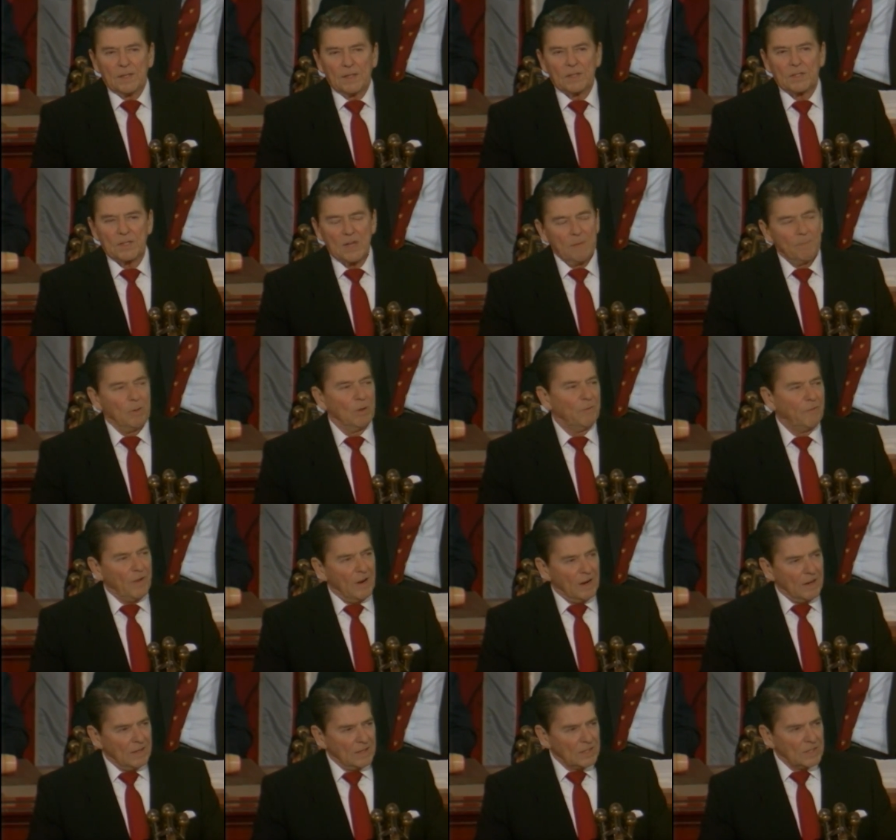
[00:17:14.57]
Simple
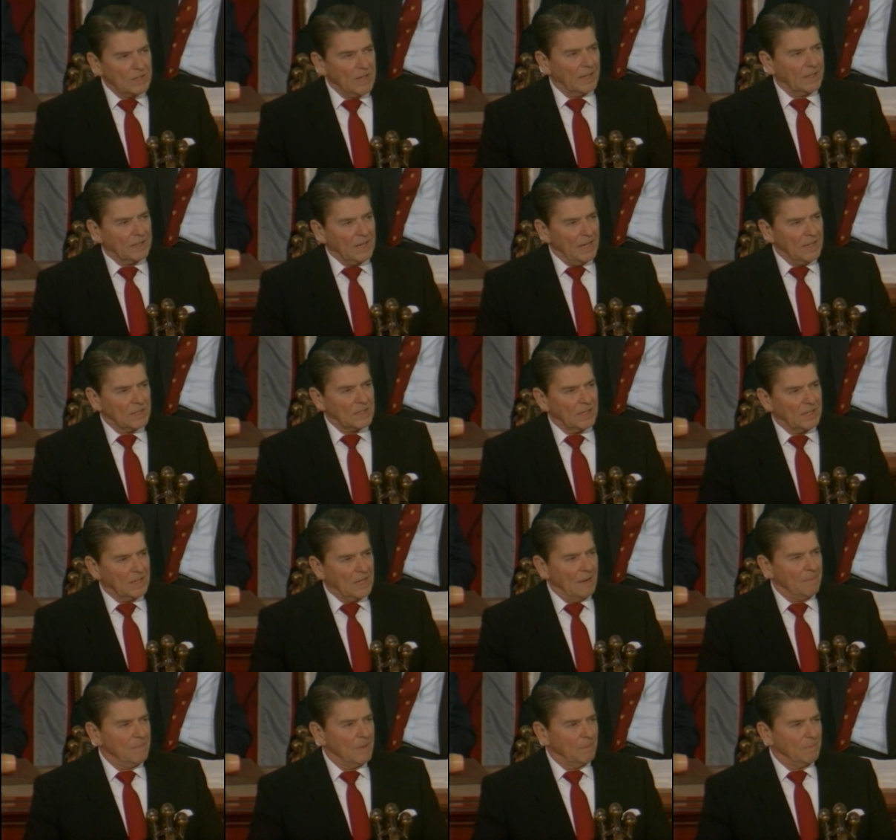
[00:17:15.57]
fairness dictates that
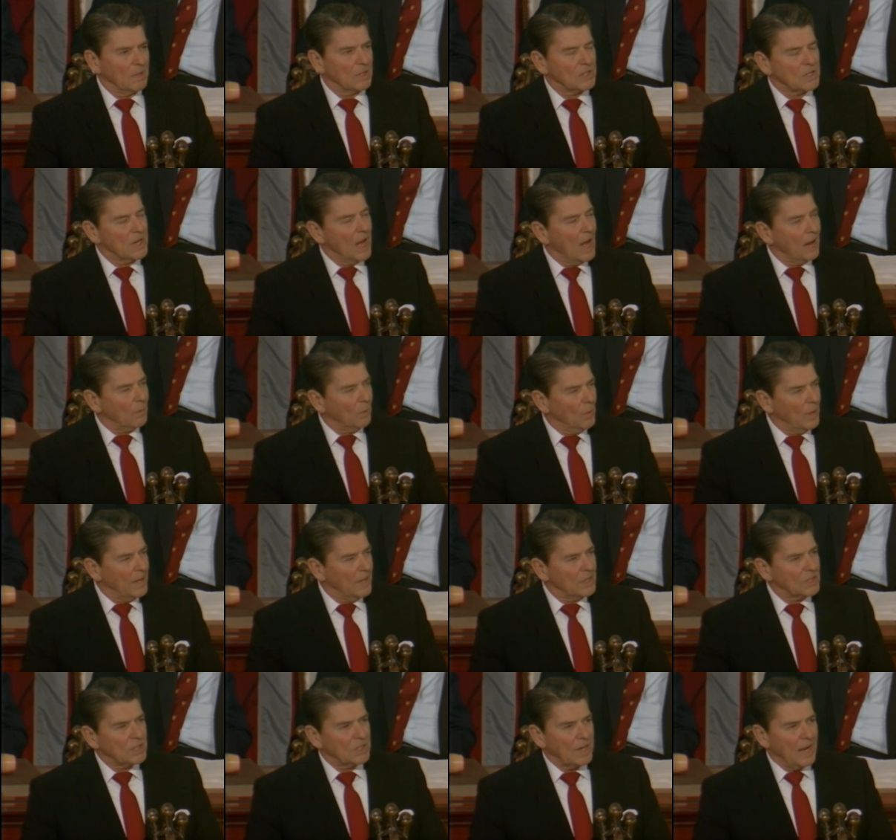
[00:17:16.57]
government must not
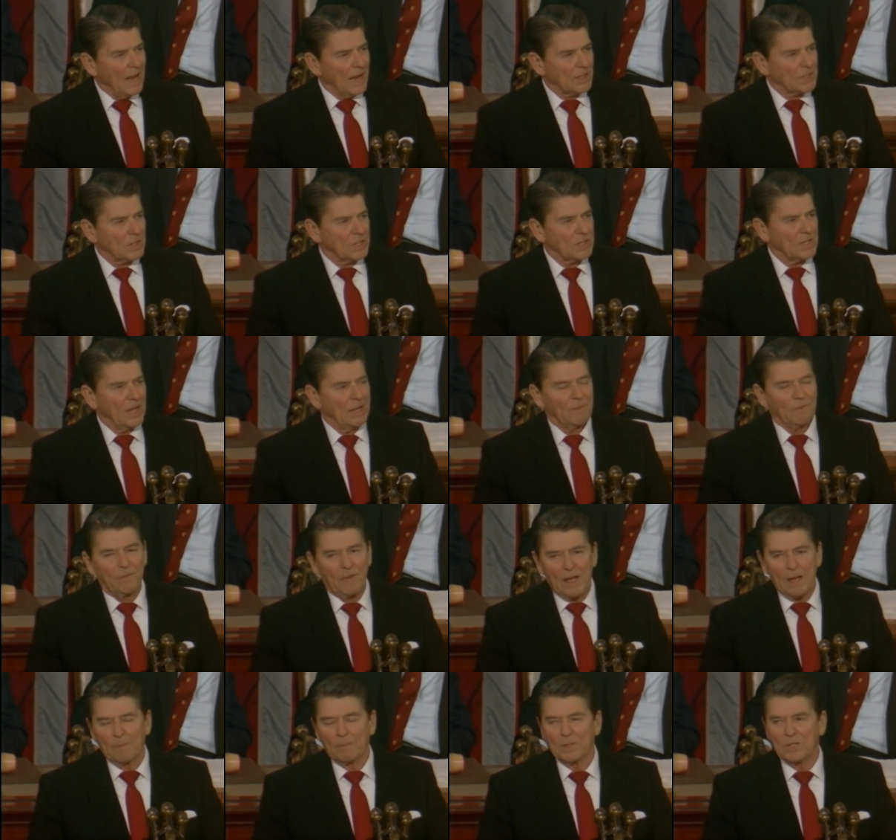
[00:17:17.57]
raise taxes on
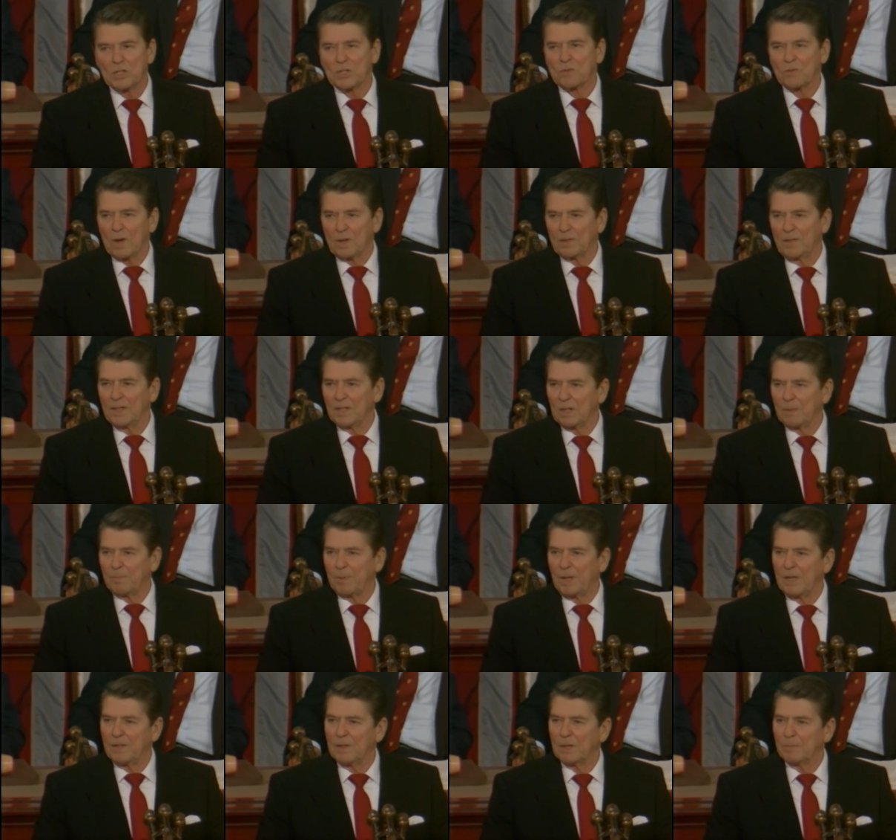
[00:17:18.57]
families struggling to
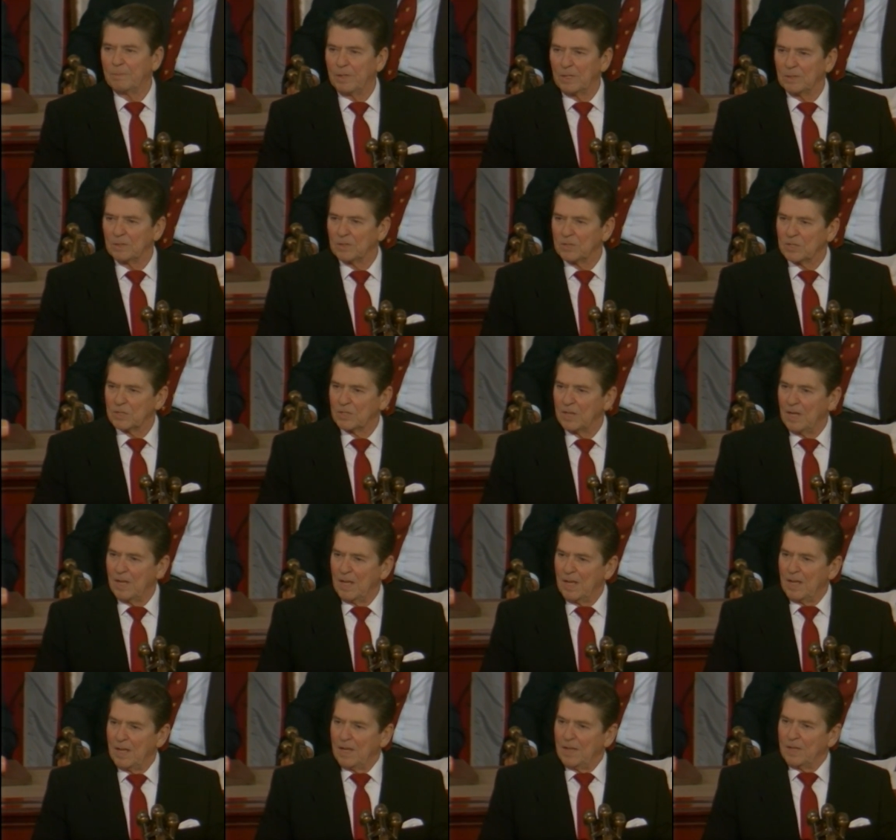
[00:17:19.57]
pay their bills.
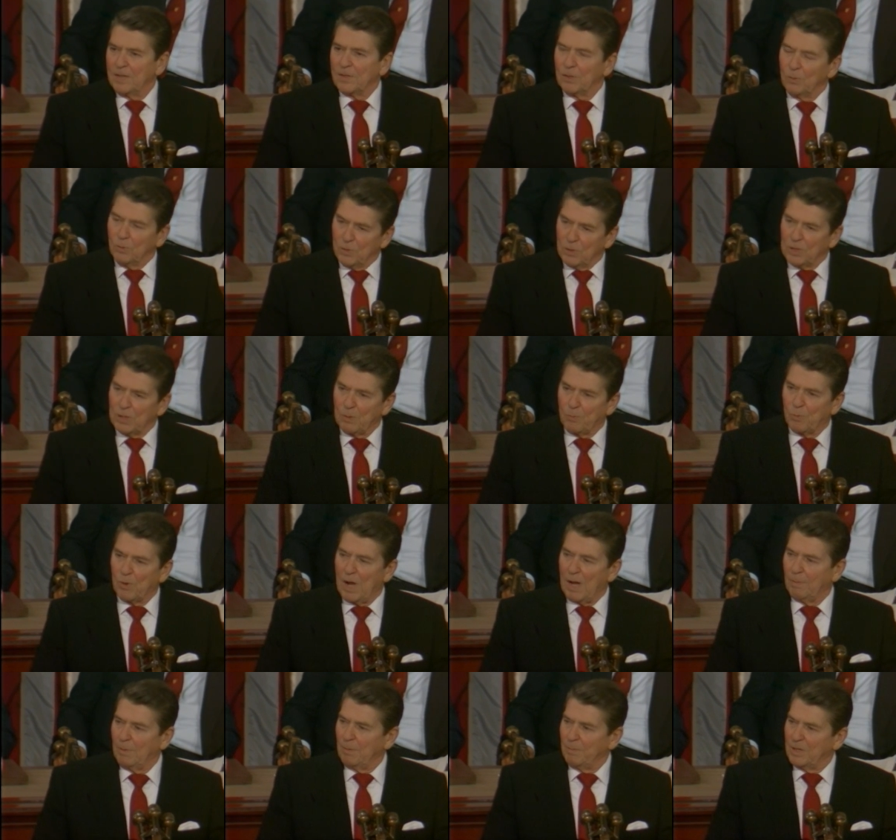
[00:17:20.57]
The root of the
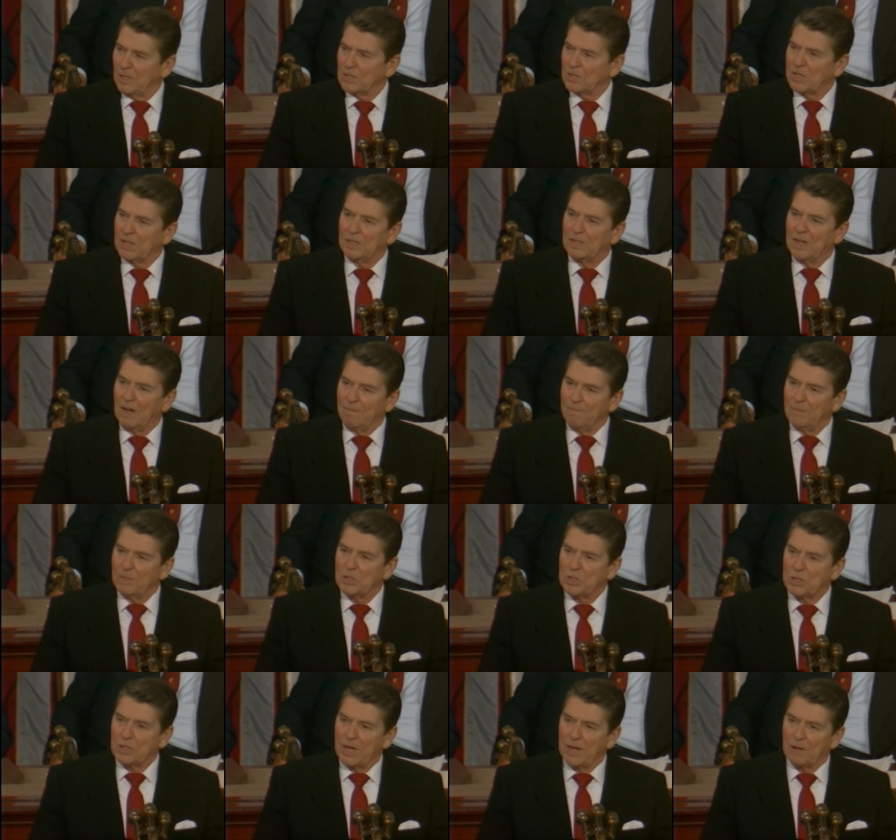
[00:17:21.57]
problem is that
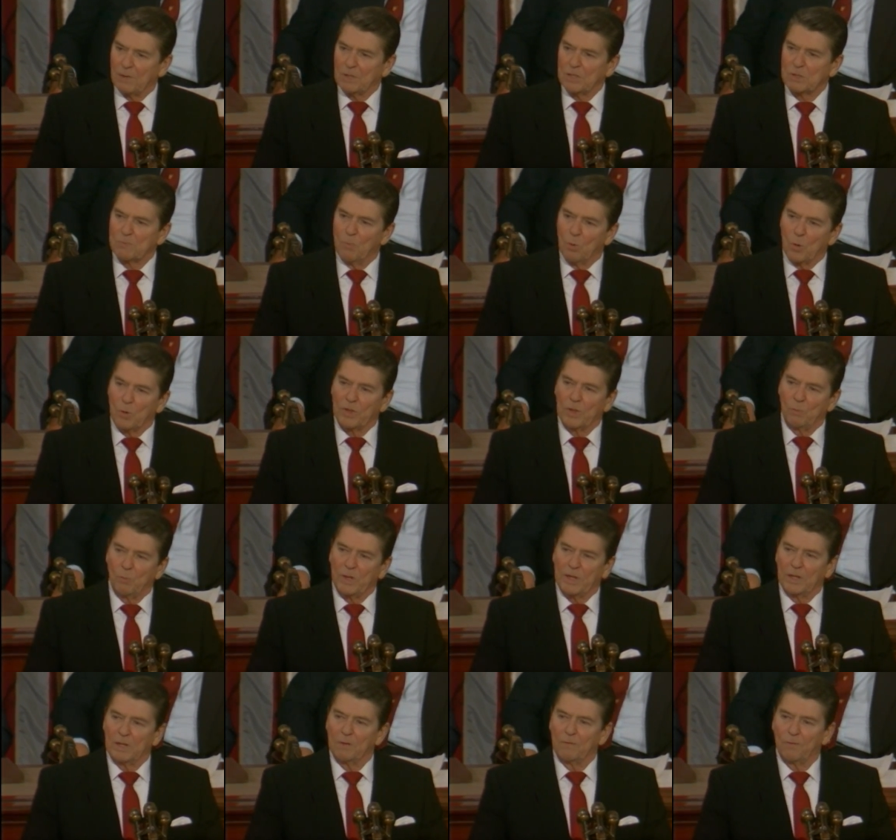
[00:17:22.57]
government share is more than
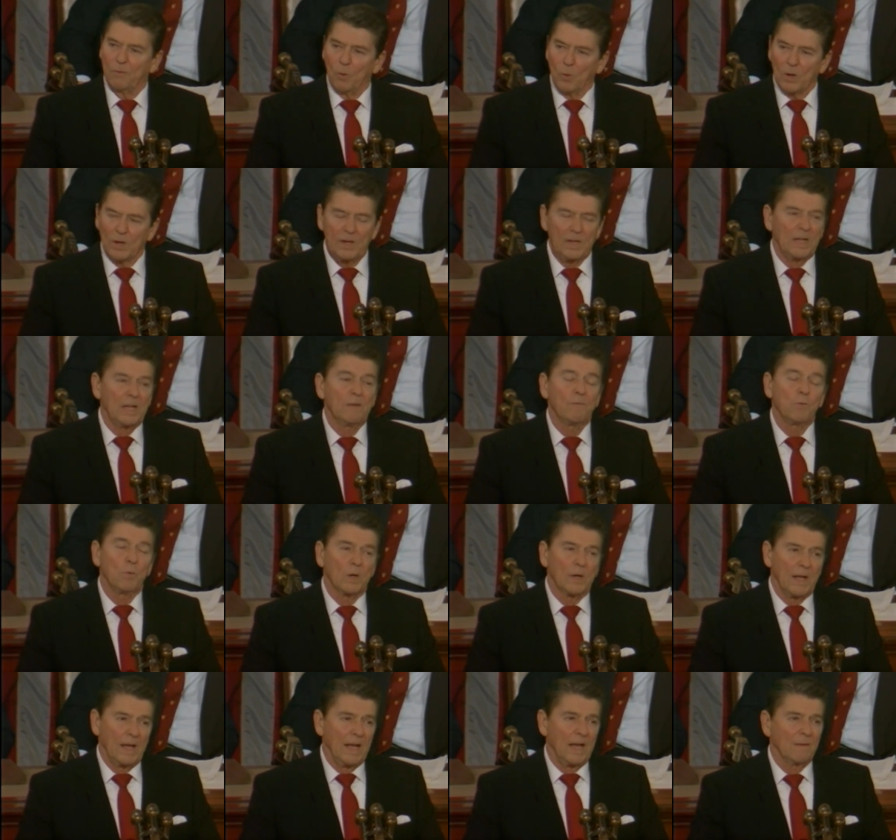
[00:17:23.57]
we can afford if
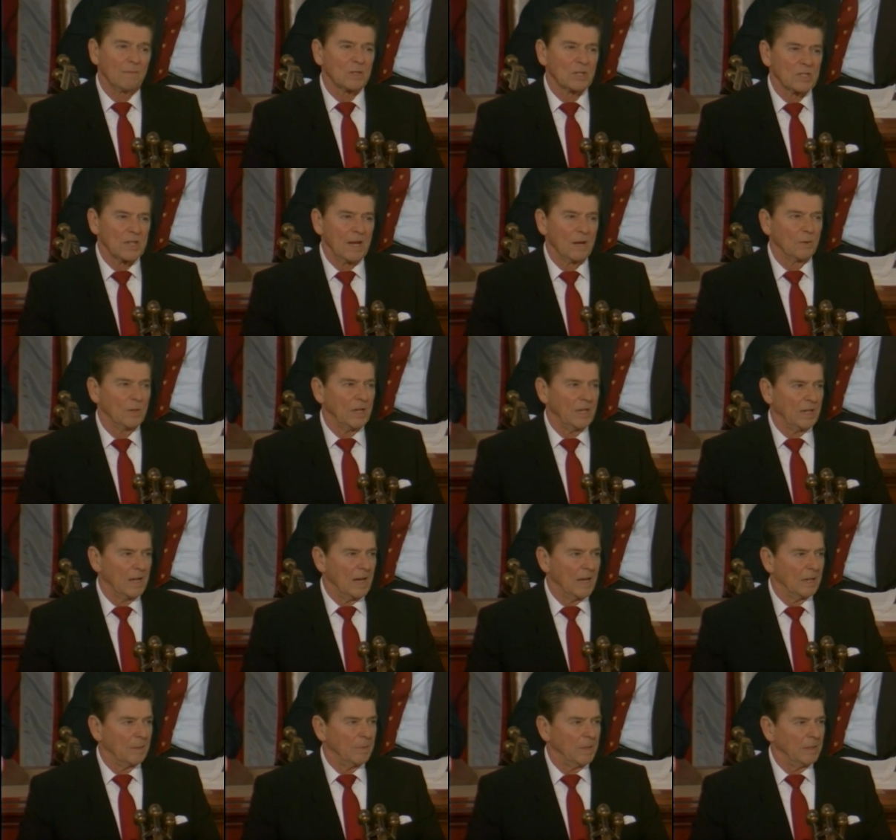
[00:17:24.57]
we're to have a sound
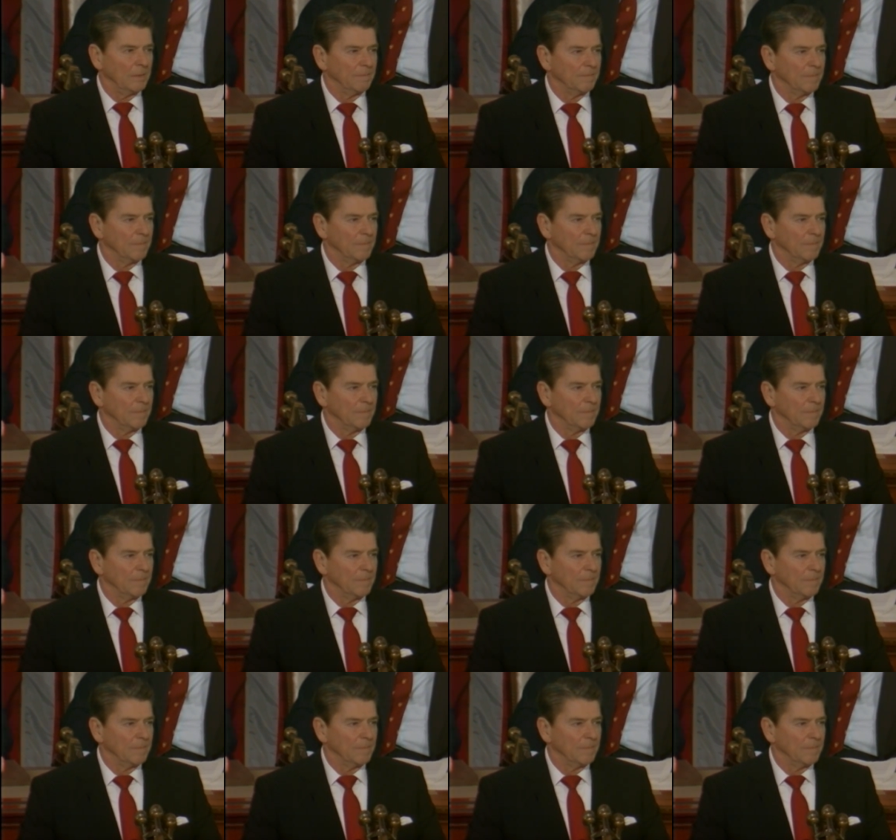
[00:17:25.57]
economy.